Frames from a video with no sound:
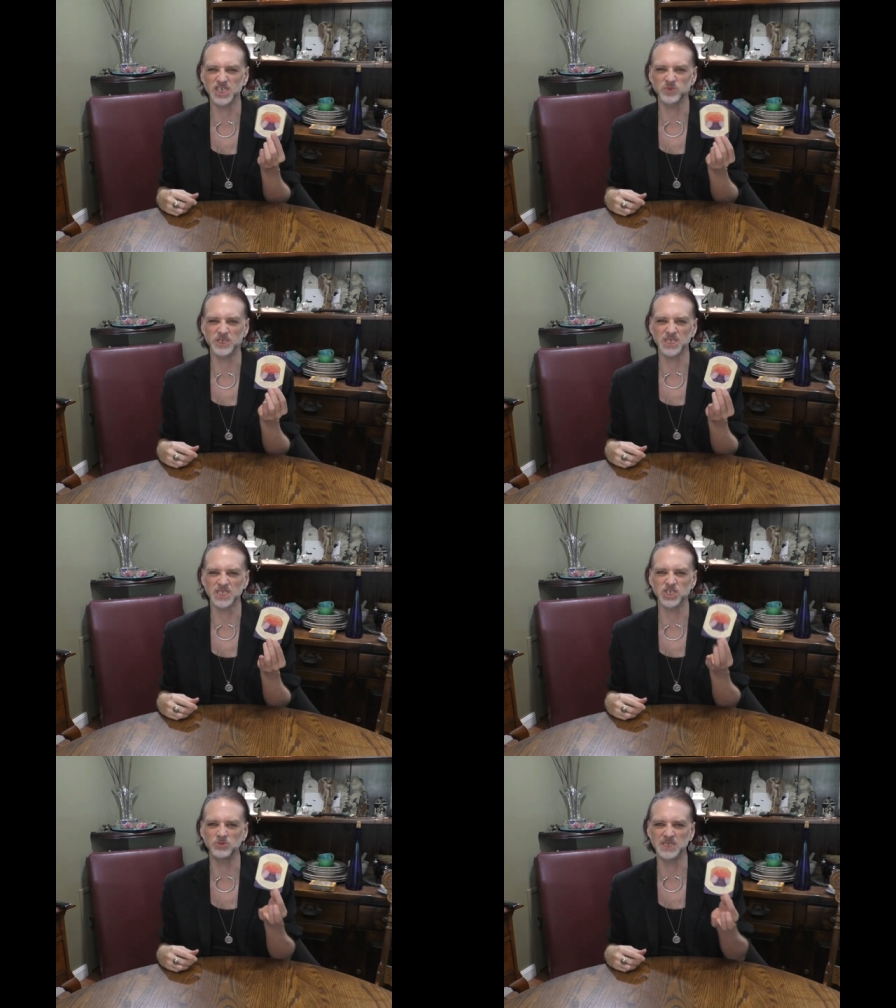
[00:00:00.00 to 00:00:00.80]
I want to
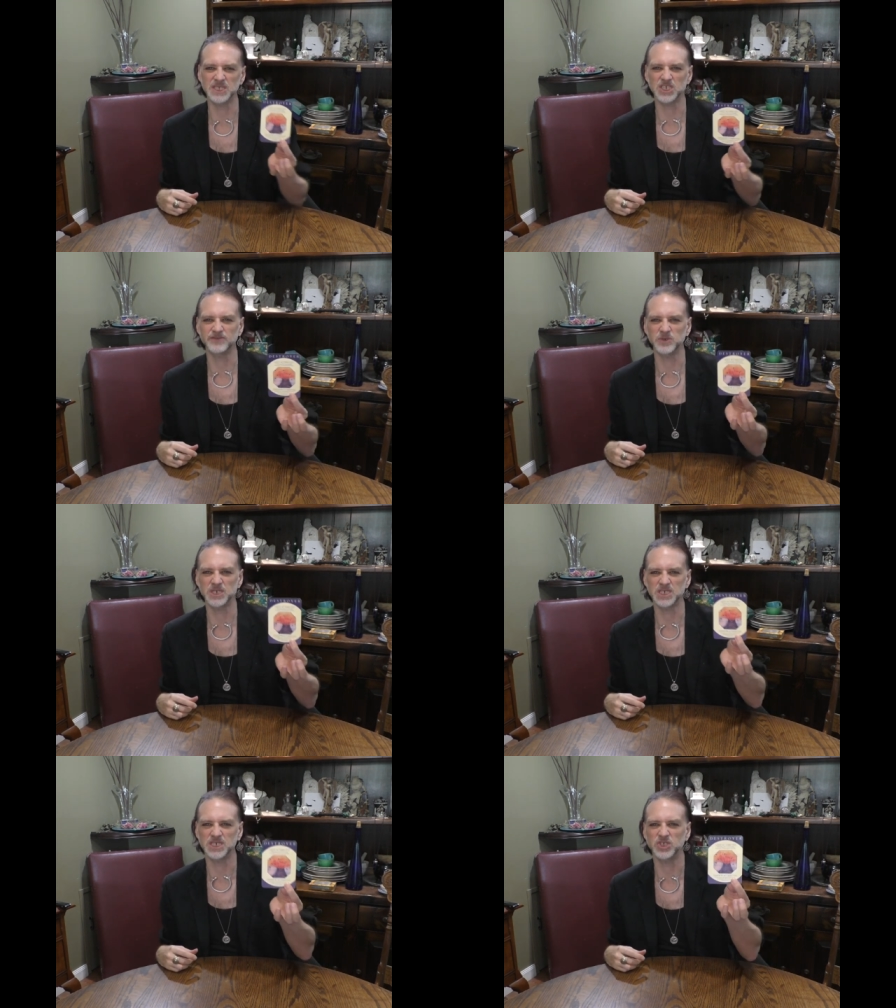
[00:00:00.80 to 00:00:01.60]
kill myself. I
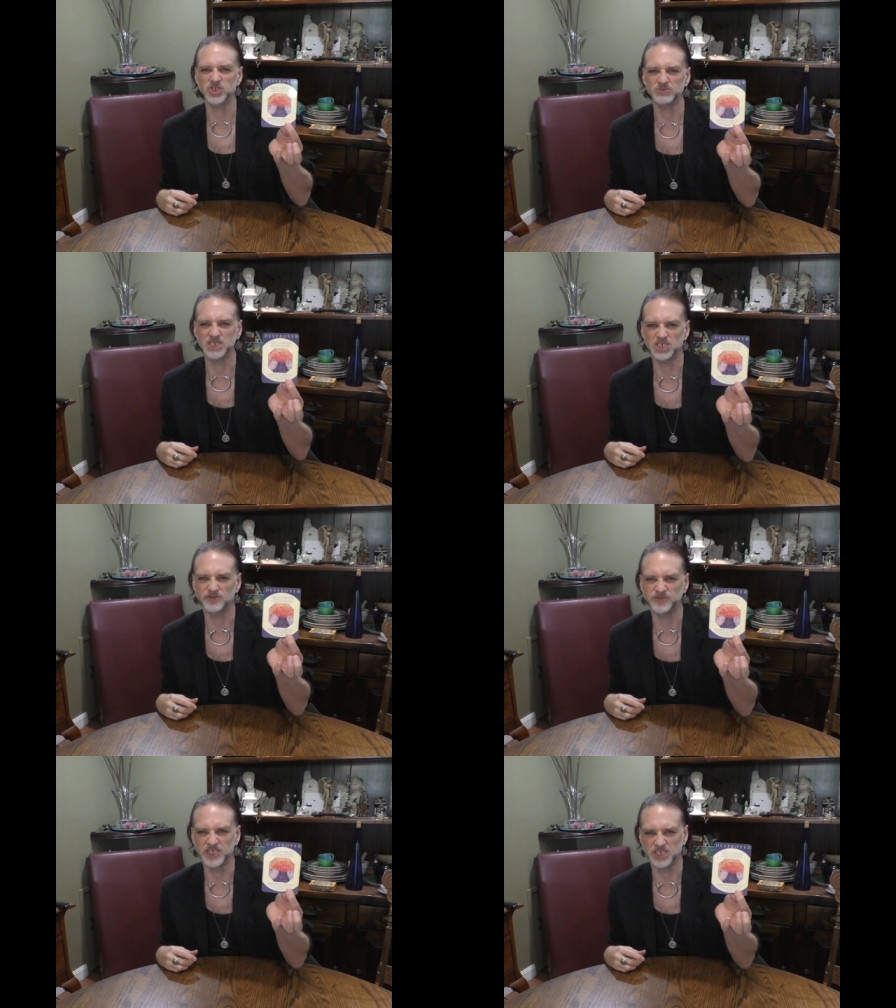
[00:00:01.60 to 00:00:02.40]
want to kill somebody.
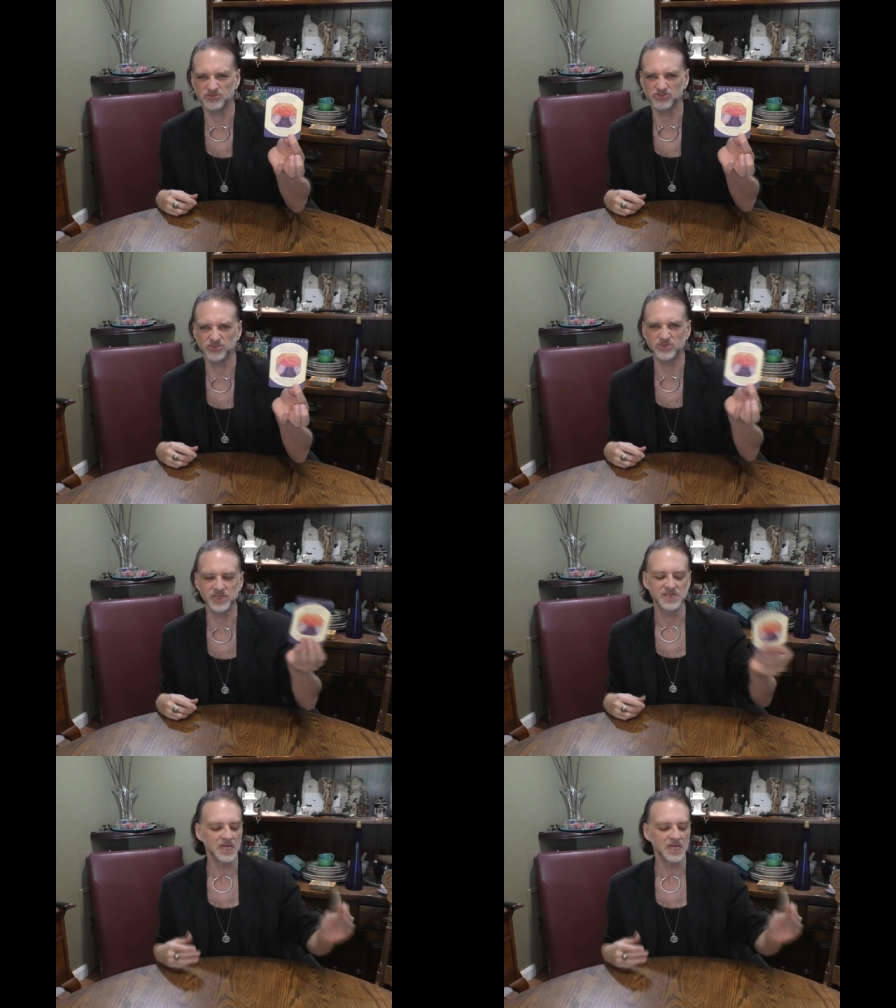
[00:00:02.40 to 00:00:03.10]
I'm fucking.